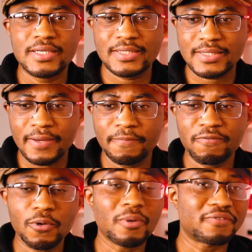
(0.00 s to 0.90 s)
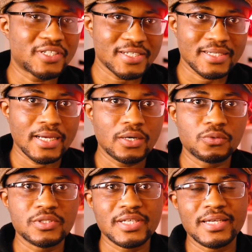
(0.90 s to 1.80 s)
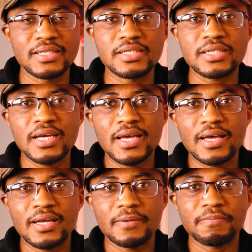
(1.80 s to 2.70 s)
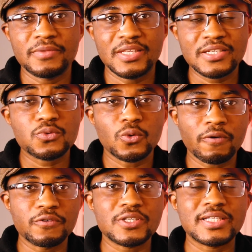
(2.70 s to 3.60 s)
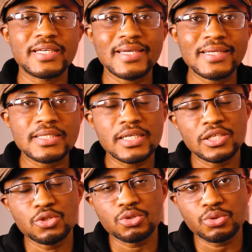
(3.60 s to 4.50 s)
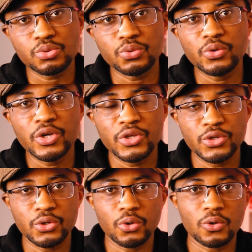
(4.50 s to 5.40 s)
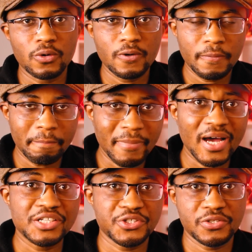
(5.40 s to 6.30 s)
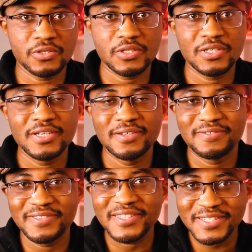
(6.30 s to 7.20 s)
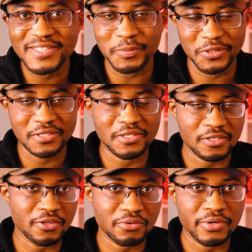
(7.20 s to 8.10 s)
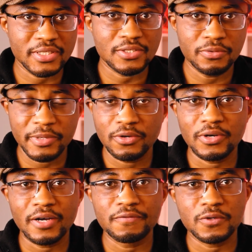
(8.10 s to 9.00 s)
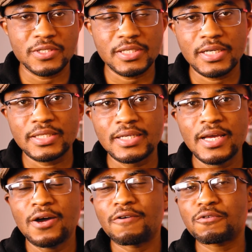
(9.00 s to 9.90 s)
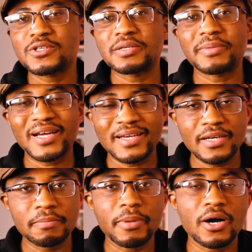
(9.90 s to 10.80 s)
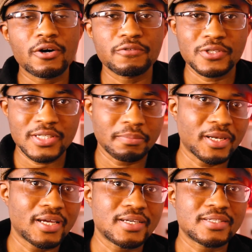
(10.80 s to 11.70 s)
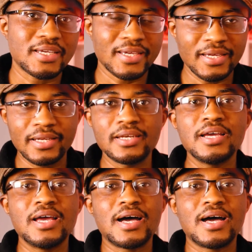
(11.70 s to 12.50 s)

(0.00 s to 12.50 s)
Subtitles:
some form of discount, and this will obviously eat into your margins. This is a potential threat. You may not have considered it. Of course, the bargaining power of your suppliers. Again,